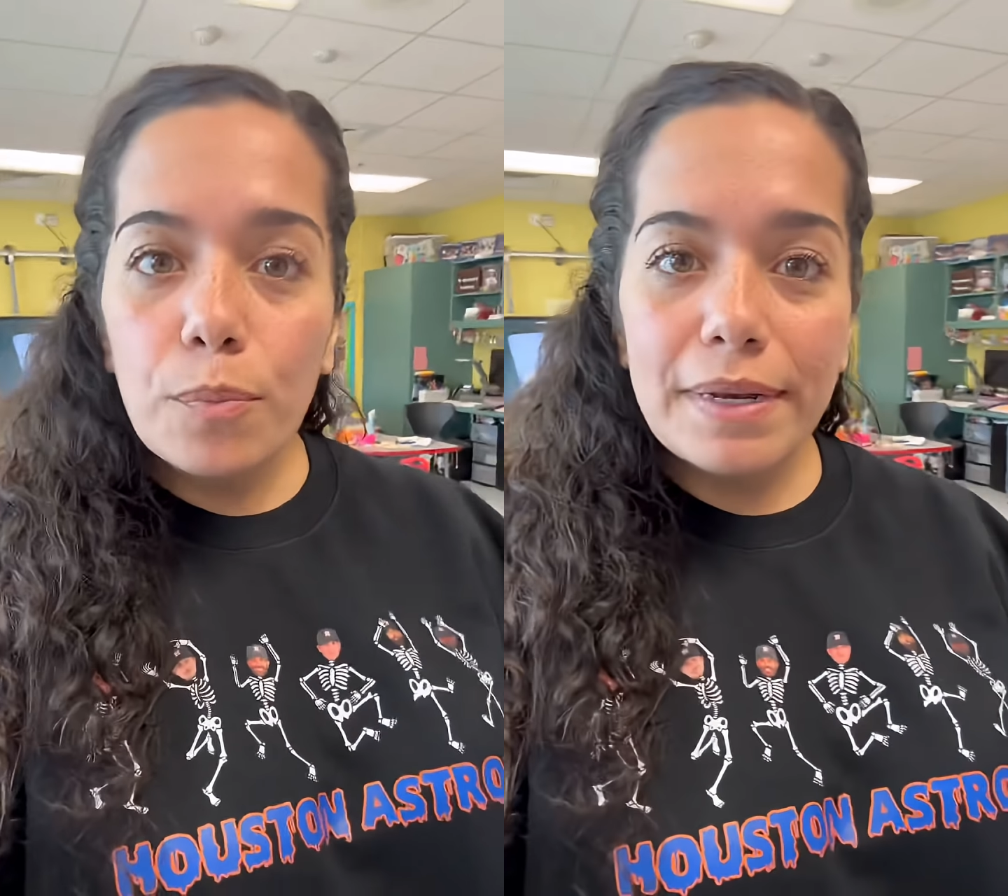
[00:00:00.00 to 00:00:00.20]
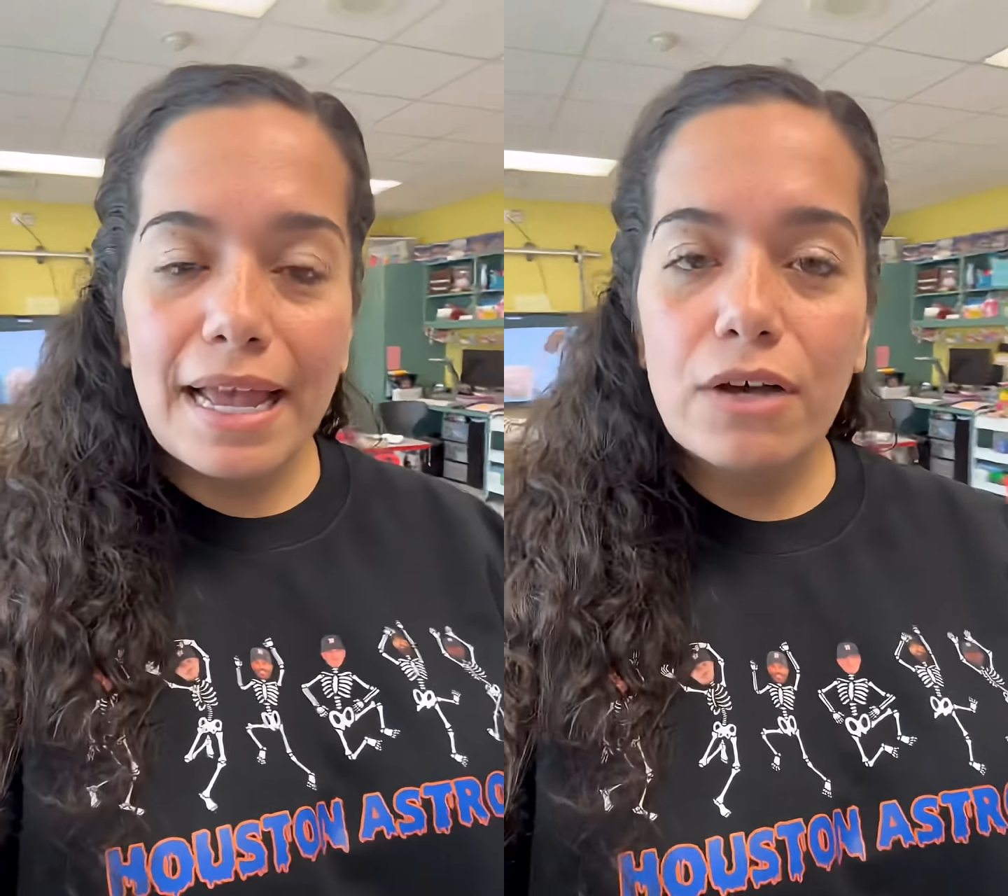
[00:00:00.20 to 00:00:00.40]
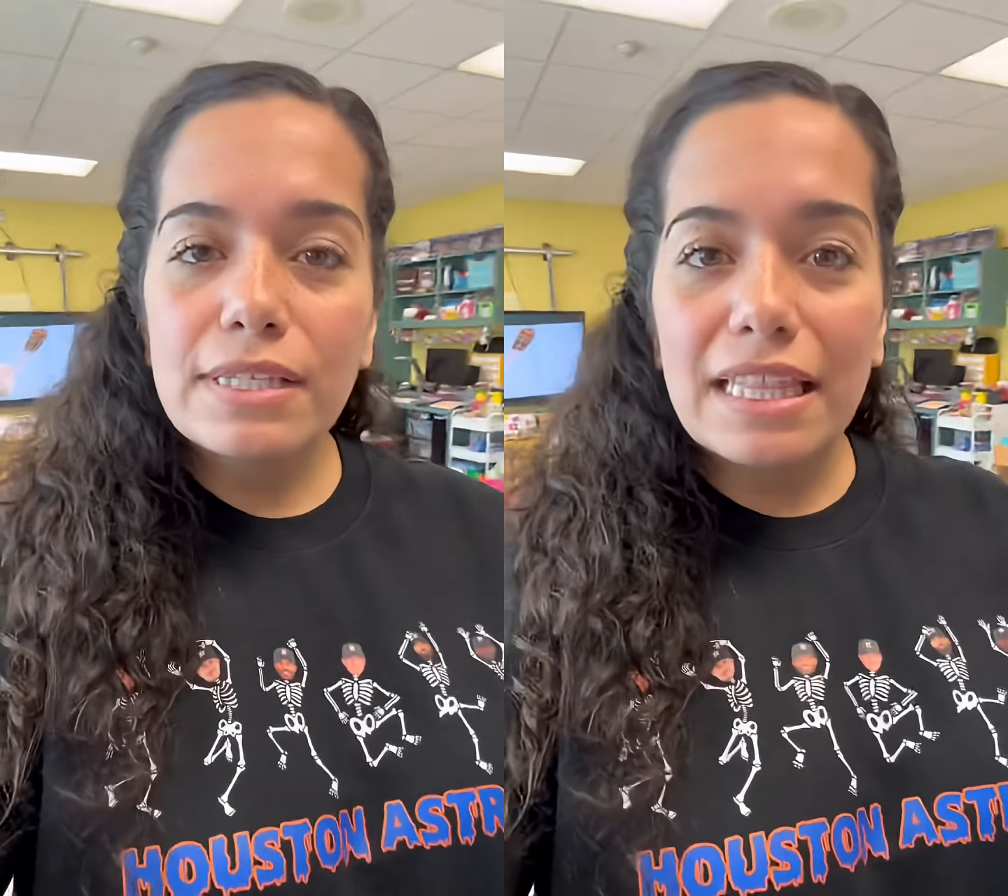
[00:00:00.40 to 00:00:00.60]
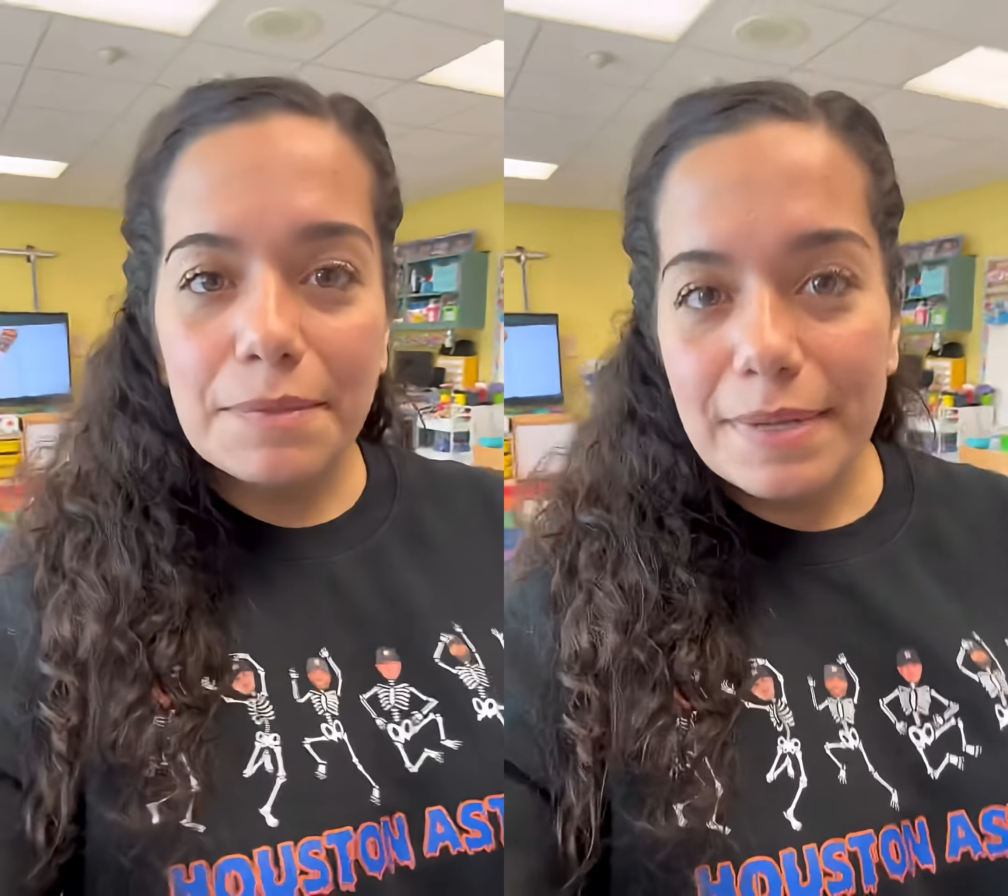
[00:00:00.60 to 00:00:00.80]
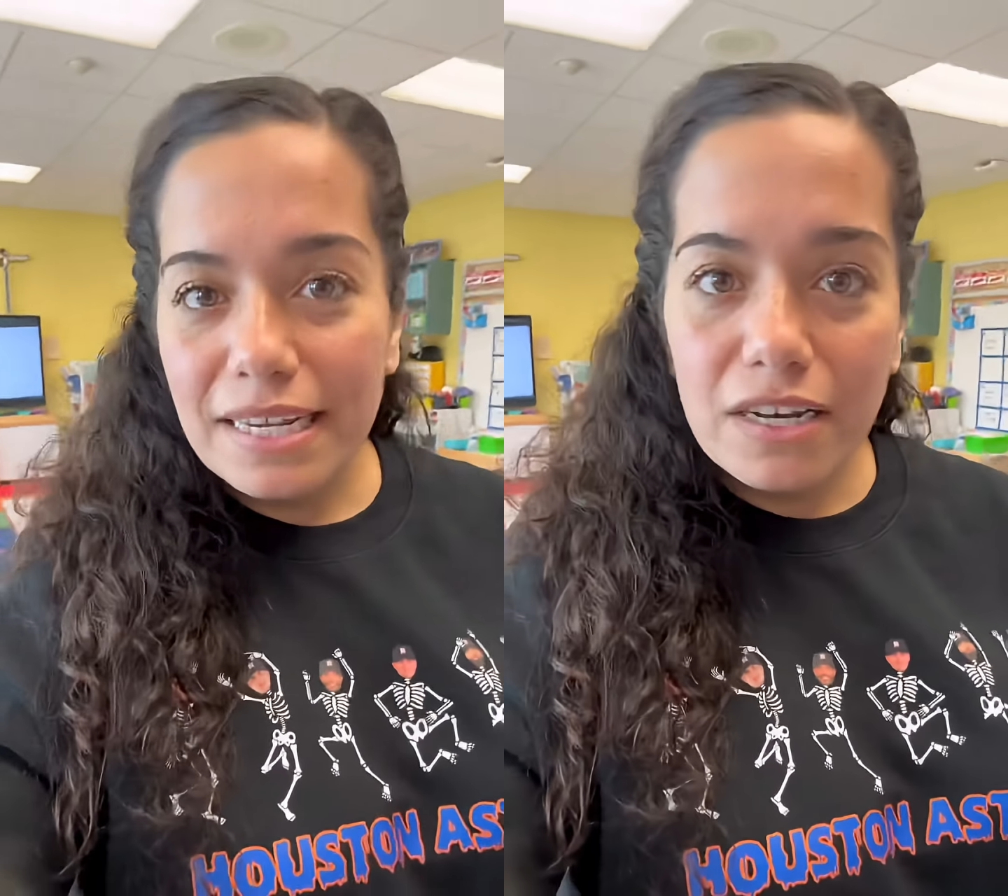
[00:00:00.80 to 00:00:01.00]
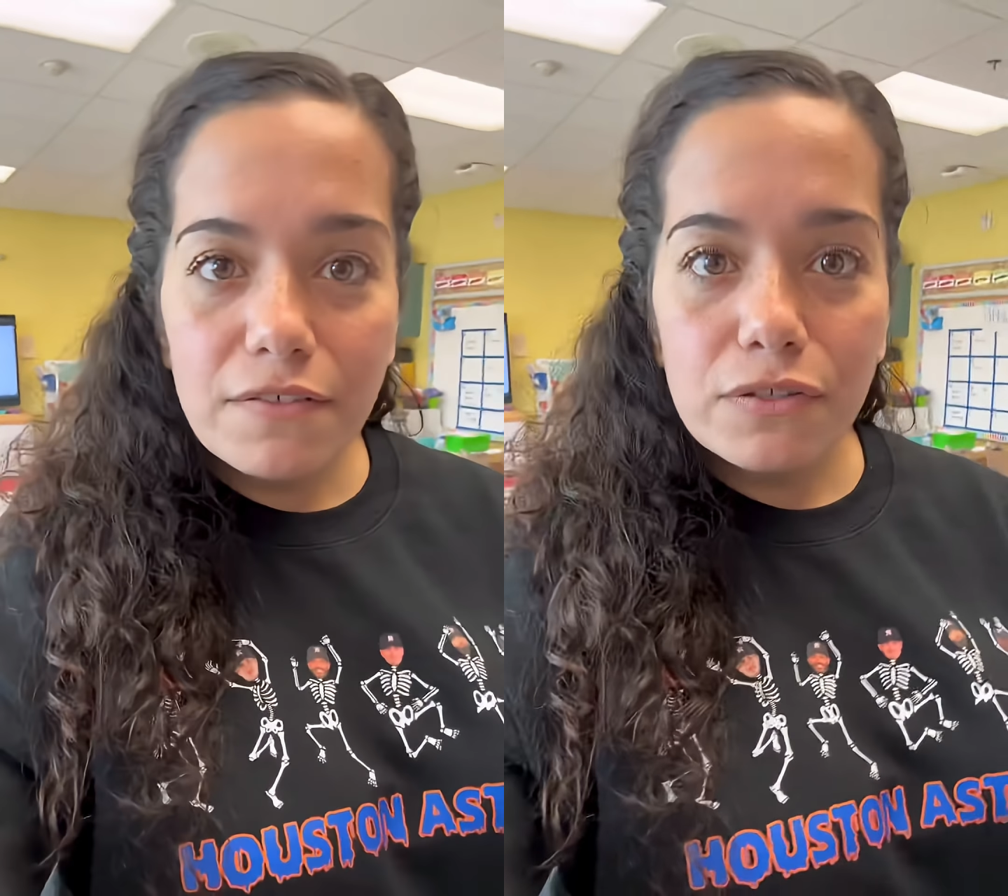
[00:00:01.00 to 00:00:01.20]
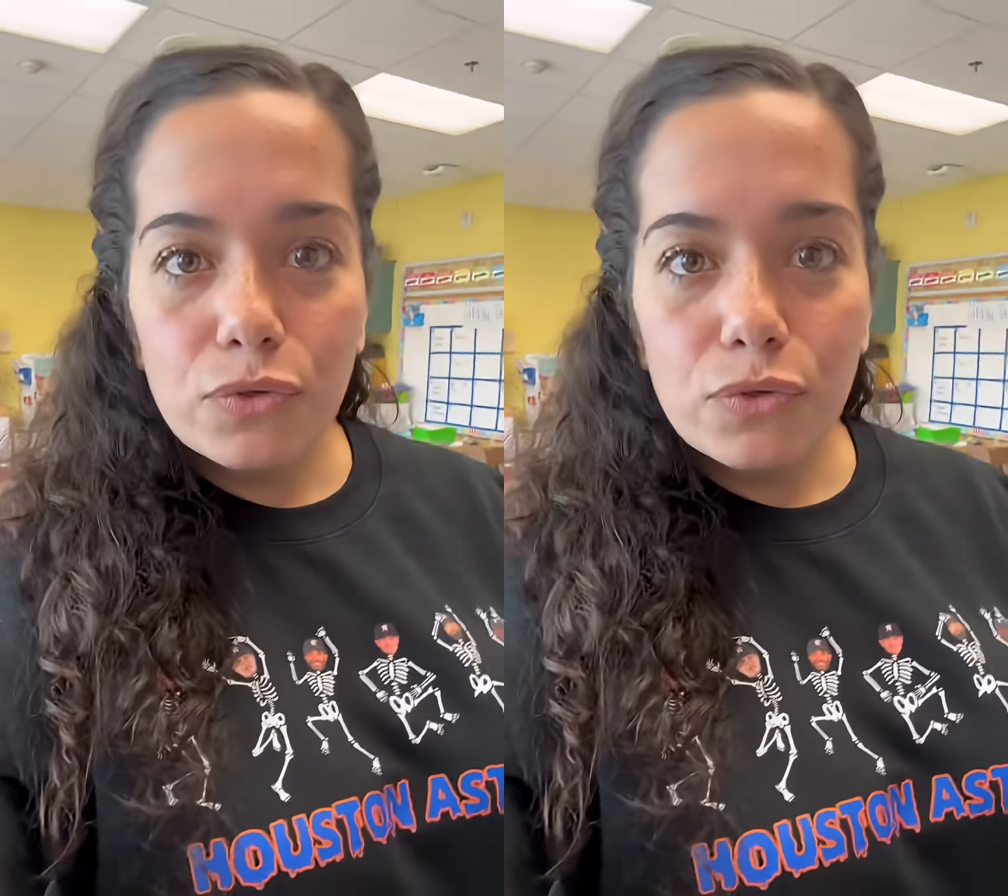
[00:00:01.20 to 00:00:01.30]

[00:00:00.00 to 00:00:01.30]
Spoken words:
open house at the beginning of the